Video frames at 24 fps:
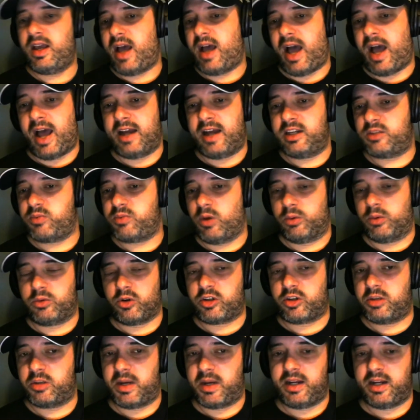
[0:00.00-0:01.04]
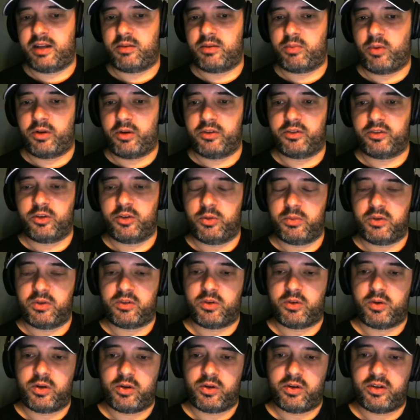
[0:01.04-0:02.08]
and it's well documented what Zuma's
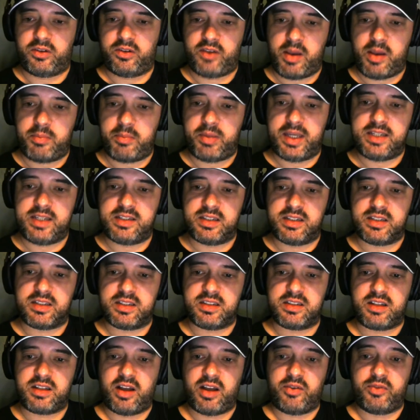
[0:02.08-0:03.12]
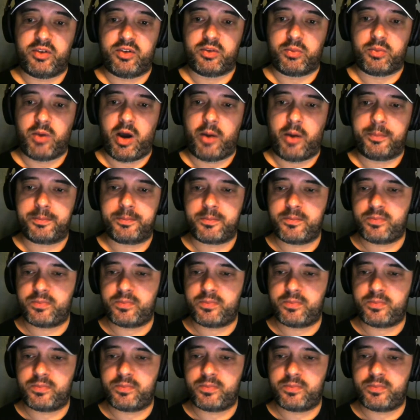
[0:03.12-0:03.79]
doing on the set pieces and stuff as well.